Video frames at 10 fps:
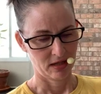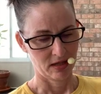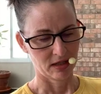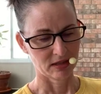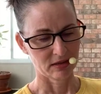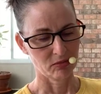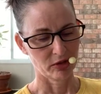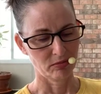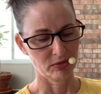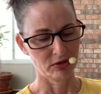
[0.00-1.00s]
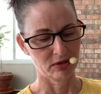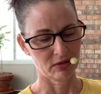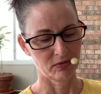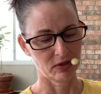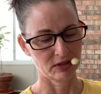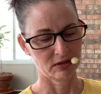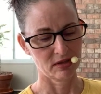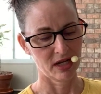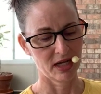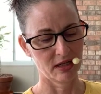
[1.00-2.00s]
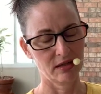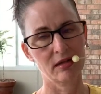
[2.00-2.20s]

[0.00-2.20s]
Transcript: Got some good music for us today.